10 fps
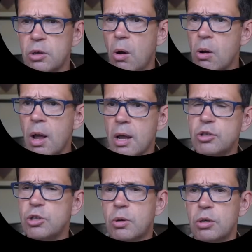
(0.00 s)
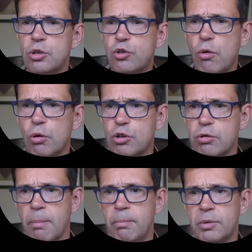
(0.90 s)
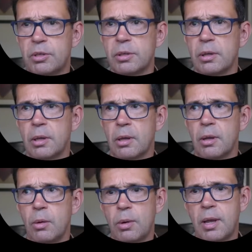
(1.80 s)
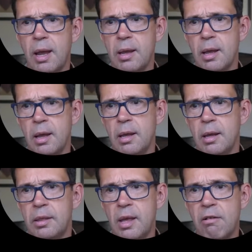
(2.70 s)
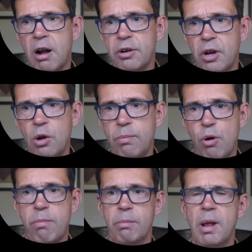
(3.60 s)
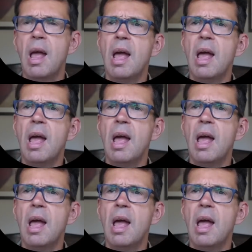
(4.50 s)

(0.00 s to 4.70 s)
long as you can draw trumps, okay, there are no problem.